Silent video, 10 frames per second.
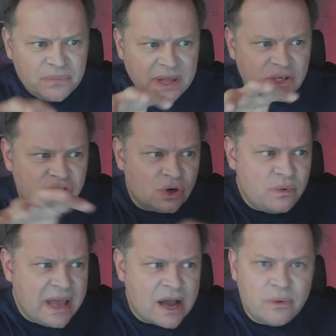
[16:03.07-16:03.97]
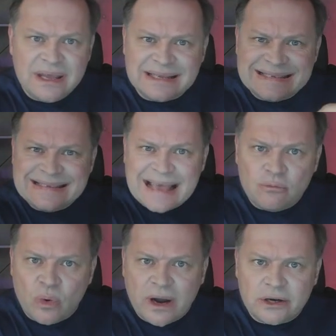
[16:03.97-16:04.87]
and show you how we can set
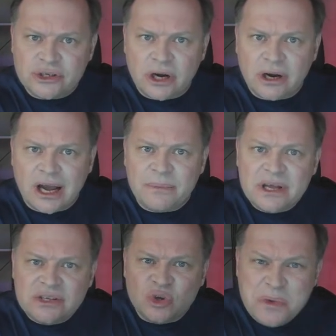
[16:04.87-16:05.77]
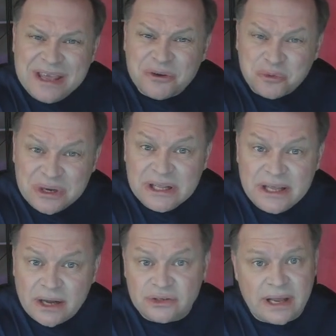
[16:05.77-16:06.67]
Wireshark up so we can really
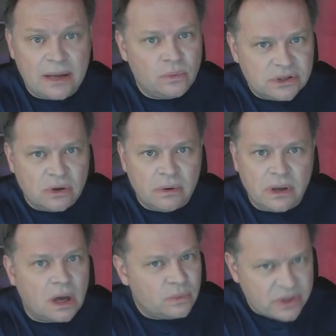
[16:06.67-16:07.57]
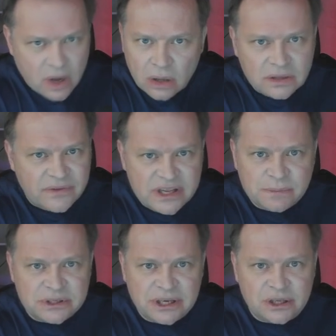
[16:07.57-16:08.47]
understand what's going on with all of these
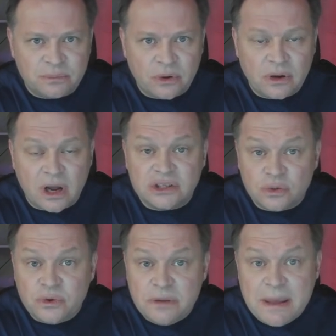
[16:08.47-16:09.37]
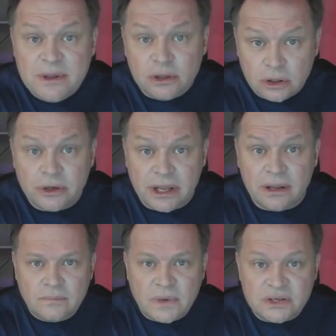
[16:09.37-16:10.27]
particular protocols that we may be learning.
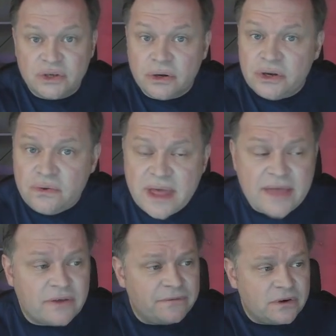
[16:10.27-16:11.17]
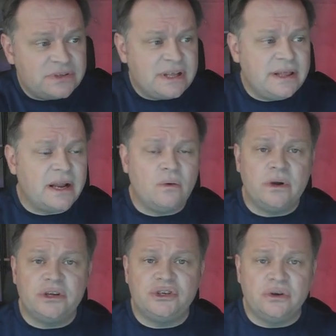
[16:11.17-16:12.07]
So to do that, the first thing that I
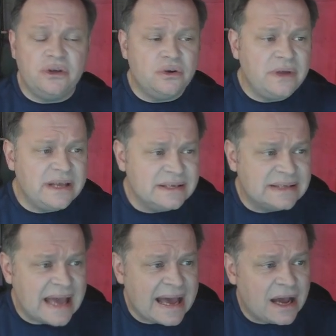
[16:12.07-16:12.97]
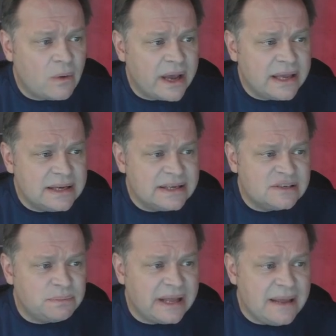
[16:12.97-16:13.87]
want to show you is how I can
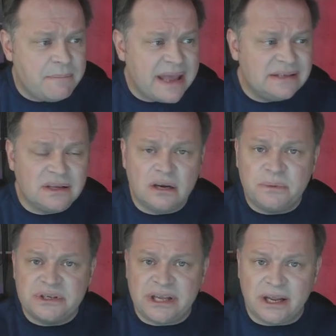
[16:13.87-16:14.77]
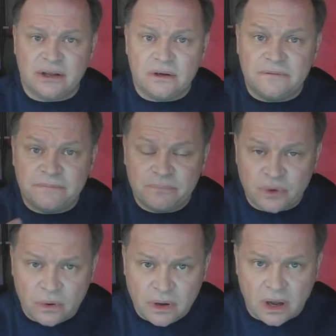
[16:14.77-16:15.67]
display based on a particular
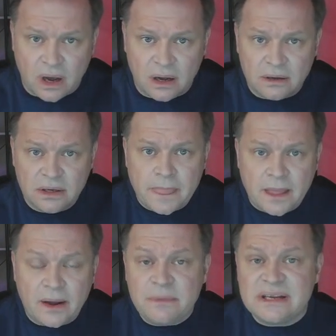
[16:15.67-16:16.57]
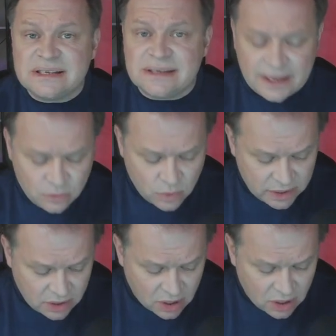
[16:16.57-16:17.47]
protocol. Now I'm going to select
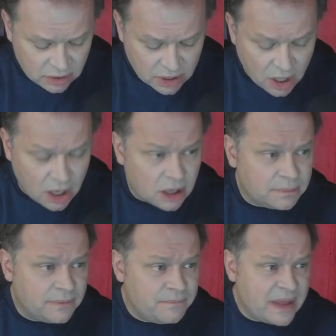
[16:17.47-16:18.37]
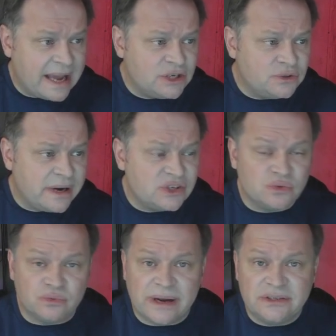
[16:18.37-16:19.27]
one called ARP. Address
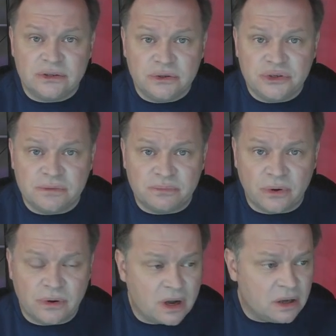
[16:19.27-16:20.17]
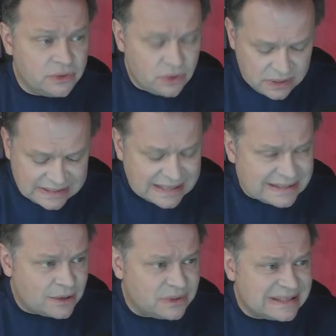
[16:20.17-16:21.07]
Resolution Protocol. You notice as
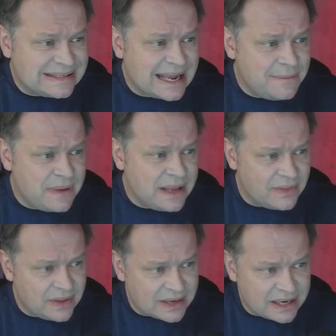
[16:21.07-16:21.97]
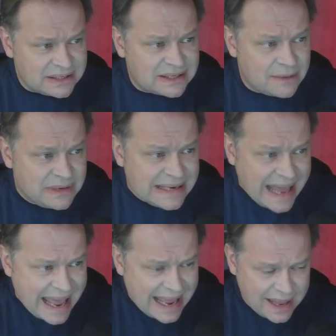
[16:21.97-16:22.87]
I was typing in there, I just typed in
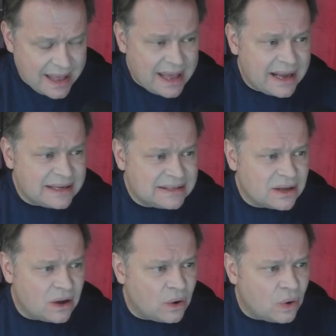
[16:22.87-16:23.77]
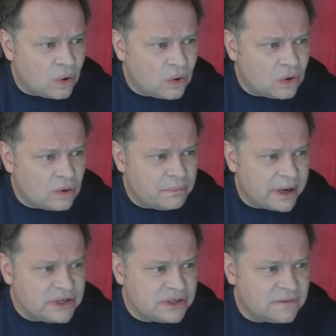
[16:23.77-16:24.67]
A and I saw a whole
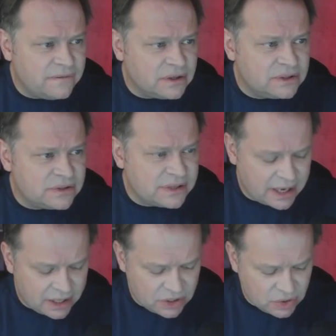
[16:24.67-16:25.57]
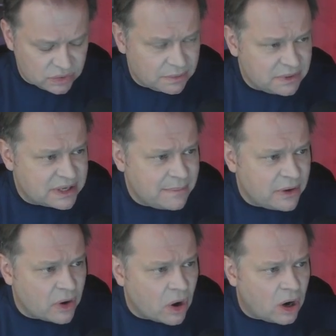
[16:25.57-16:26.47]
bunch of filters that I could use. I'm going to type
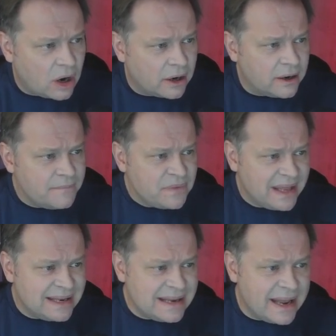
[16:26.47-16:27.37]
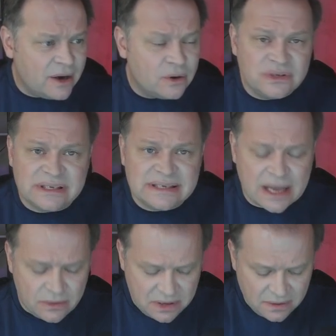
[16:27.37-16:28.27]
in R. It narrows it
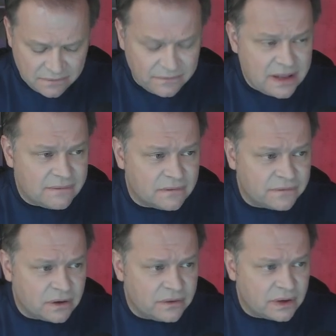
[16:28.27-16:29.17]
down even further.